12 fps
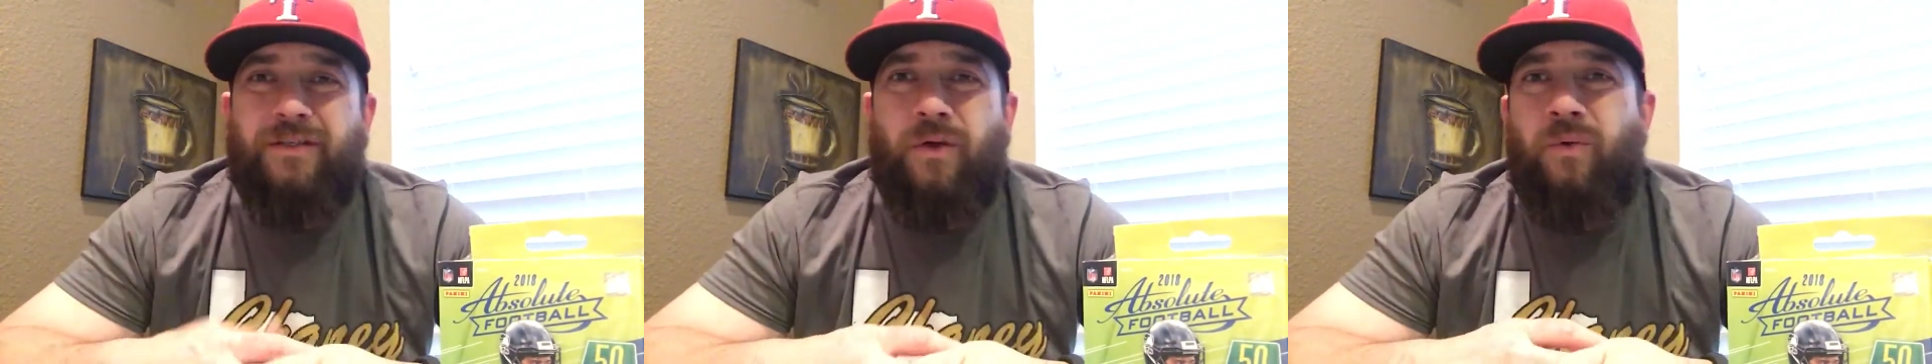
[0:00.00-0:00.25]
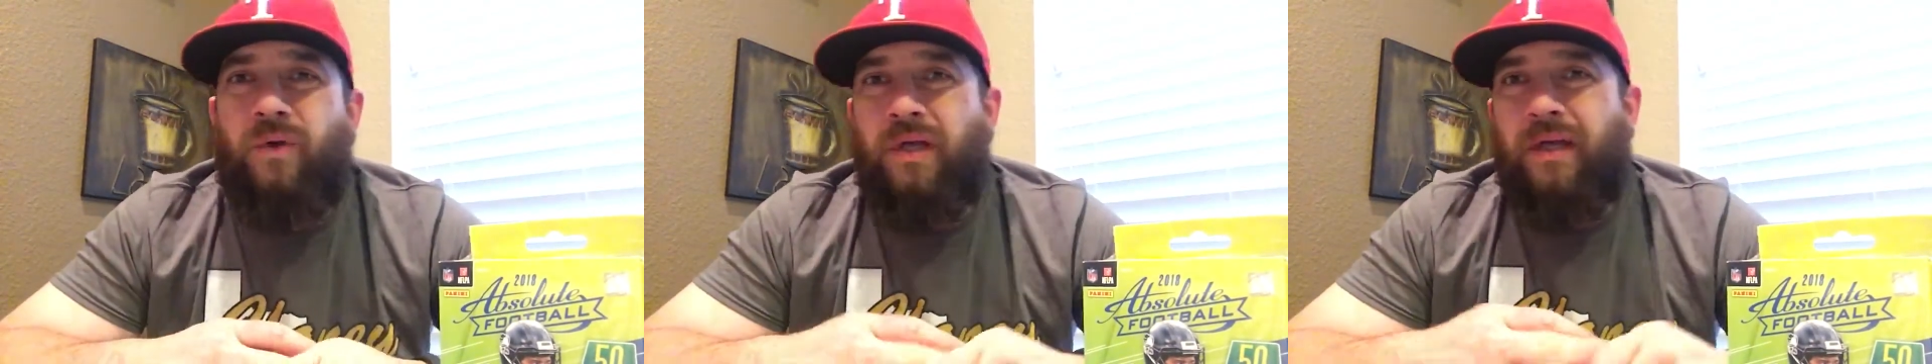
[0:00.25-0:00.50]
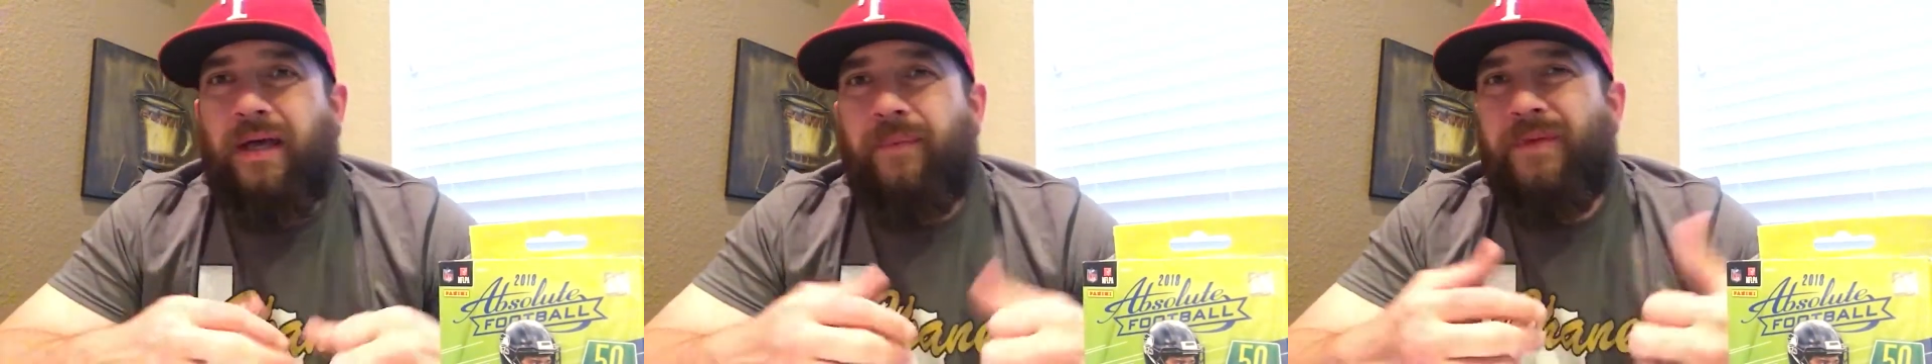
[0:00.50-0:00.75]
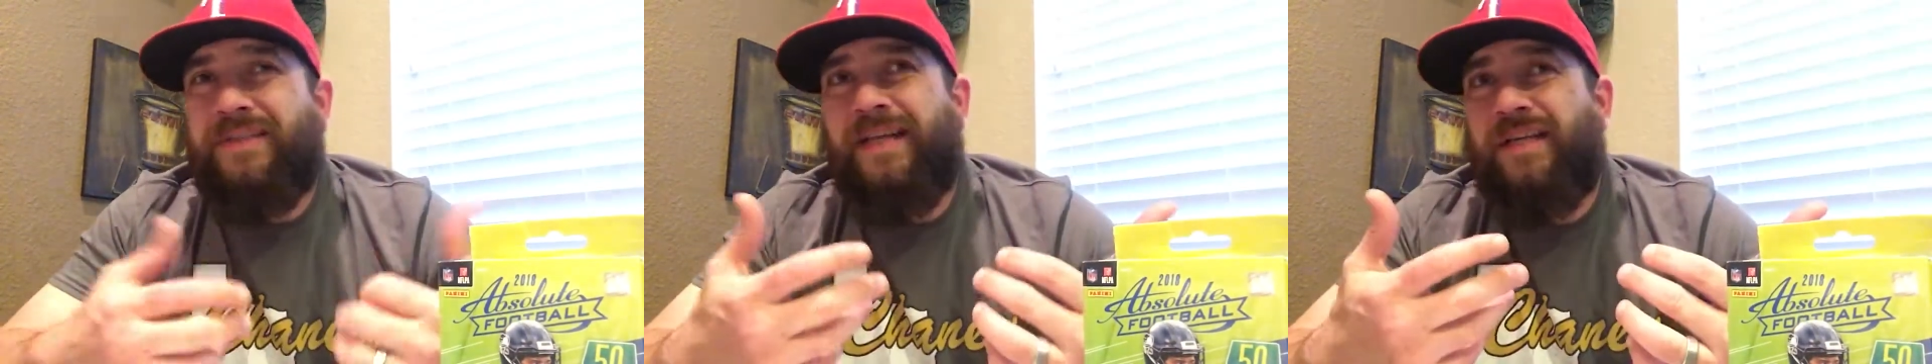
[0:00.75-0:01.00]
So I
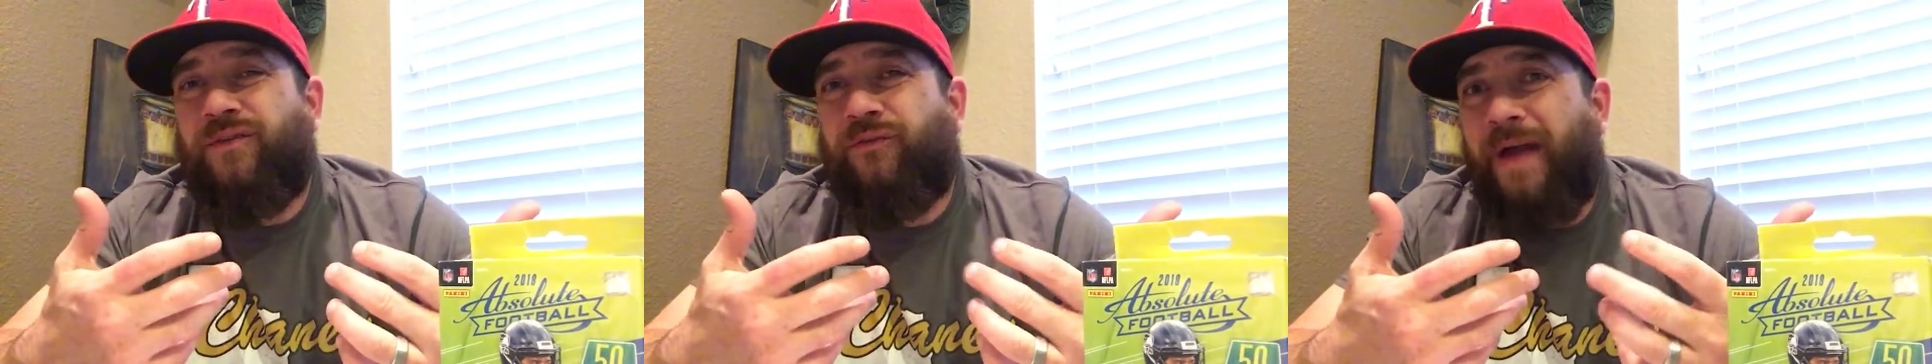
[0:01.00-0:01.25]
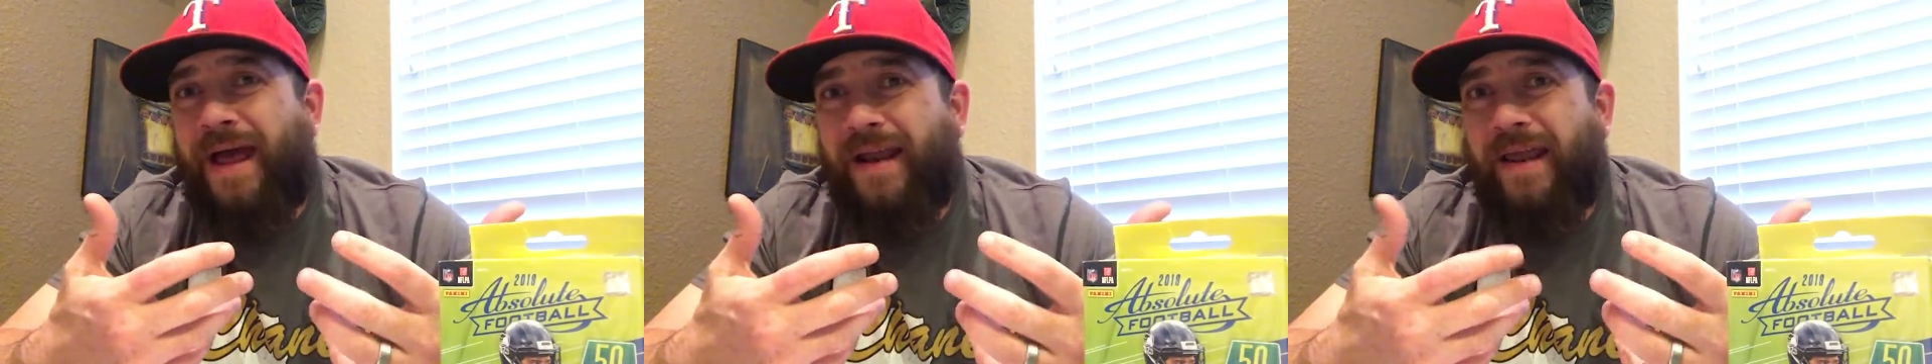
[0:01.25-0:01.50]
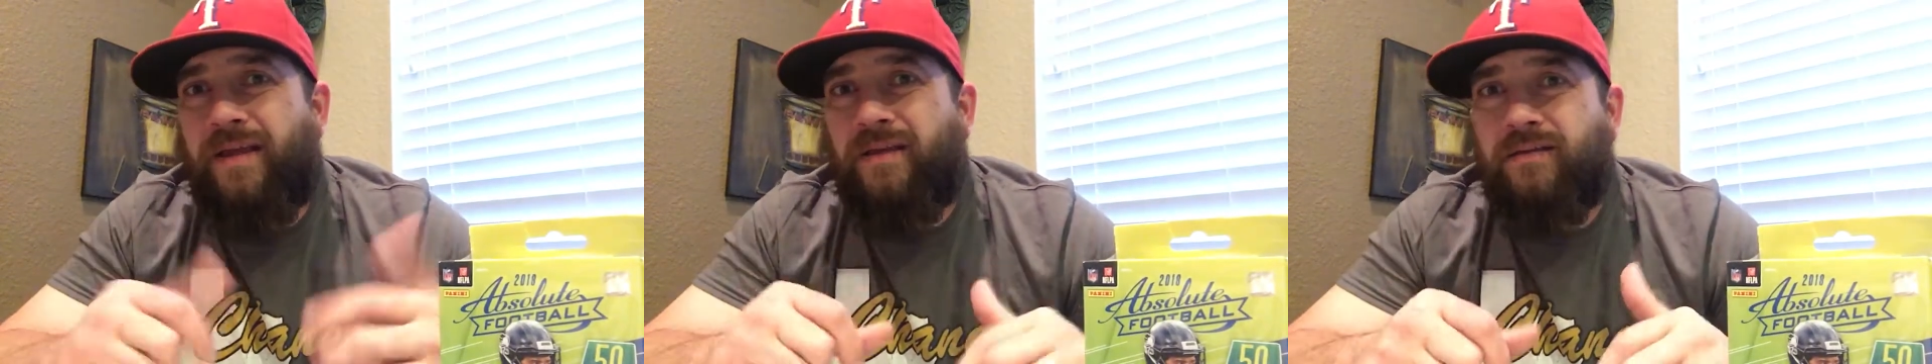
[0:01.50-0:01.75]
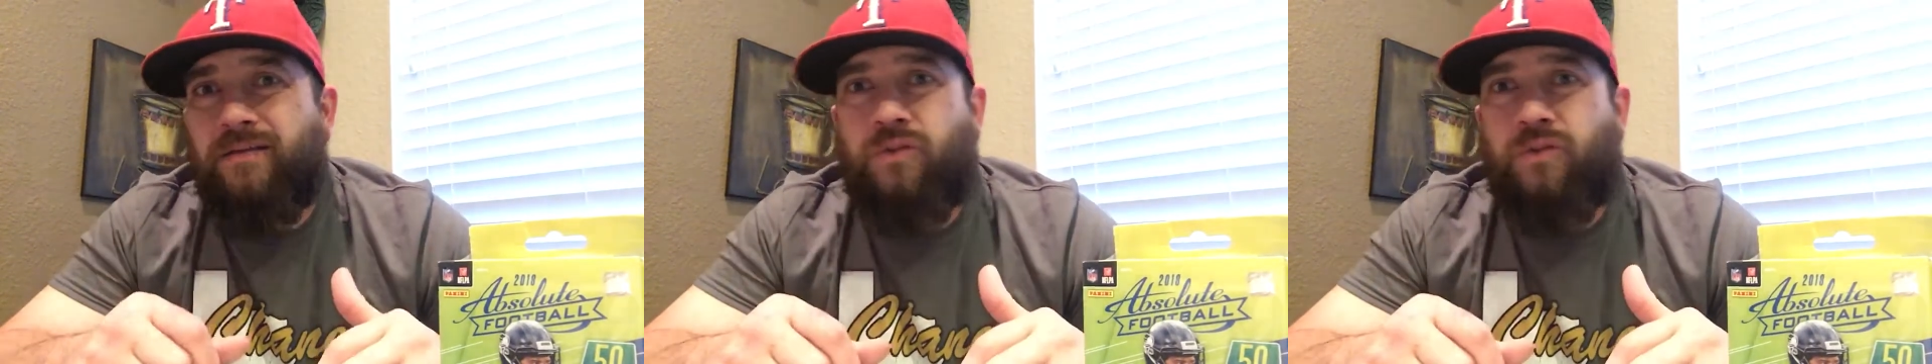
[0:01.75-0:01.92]
mean, today's Friday,